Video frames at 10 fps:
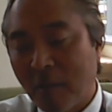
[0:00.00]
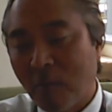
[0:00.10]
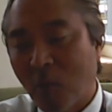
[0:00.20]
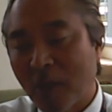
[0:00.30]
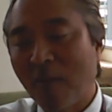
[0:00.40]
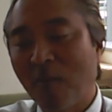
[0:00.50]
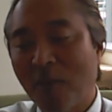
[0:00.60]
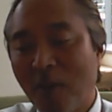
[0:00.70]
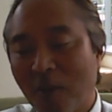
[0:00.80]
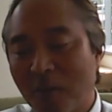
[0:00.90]
more
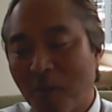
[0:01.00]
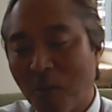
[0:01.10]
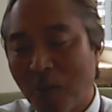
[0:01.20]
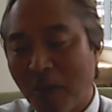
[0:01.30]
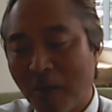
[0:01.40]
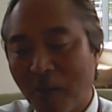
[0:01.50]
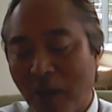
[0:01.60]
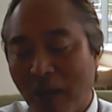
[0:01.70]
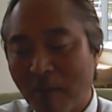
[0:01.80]
difficult. So we're